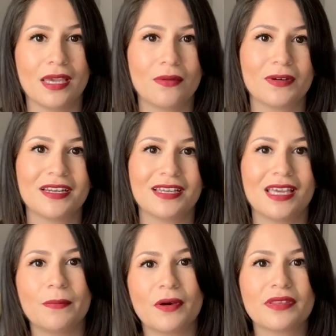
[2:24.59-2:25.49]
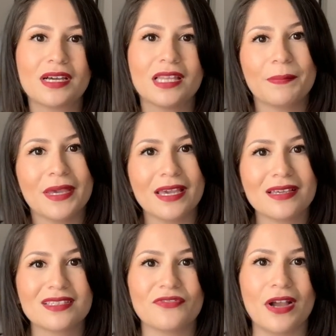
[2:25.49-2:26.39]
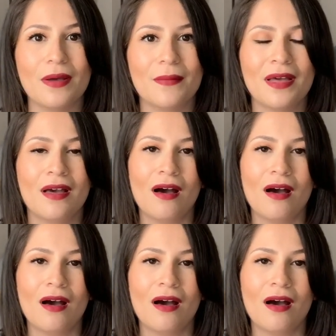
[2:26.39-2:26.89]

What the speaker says: He wanted to keep all the clippings from